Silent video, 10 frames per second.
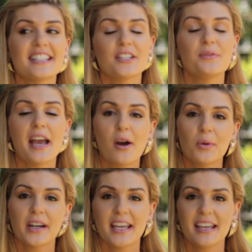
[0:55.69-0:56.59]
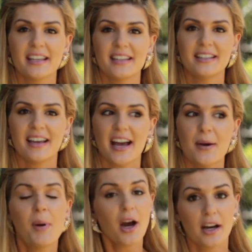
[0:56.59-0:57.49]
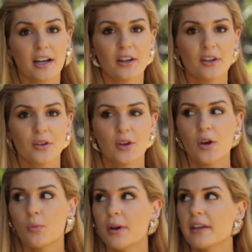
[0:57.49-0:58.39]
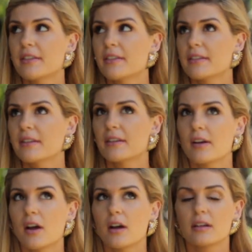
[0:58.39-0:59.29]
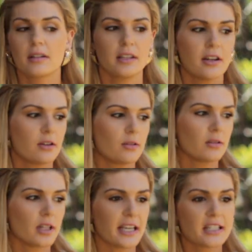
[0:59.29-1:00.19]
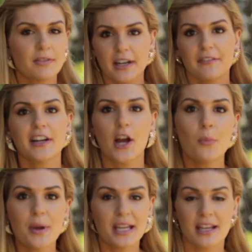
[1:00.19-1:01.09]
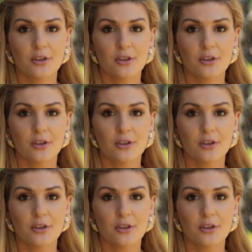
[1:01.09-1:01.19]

So now we're in a park with, you know, like it's very, very open and